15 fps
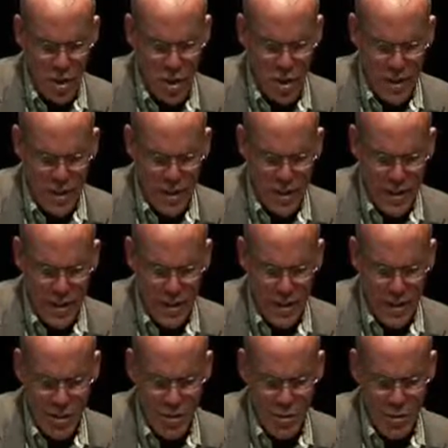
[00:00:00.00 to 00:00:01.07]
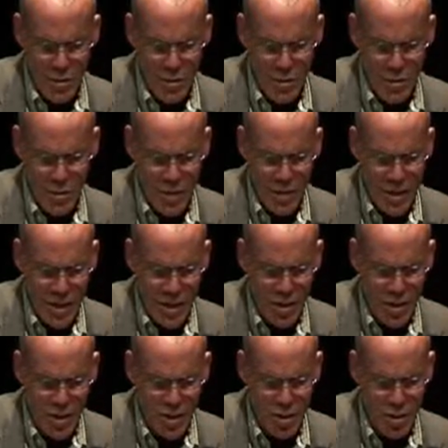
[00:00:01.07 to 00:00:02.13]
inflating until there were
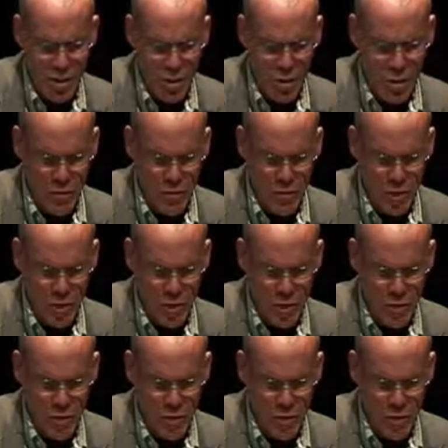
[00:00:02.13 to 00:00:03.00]
entire subdivisions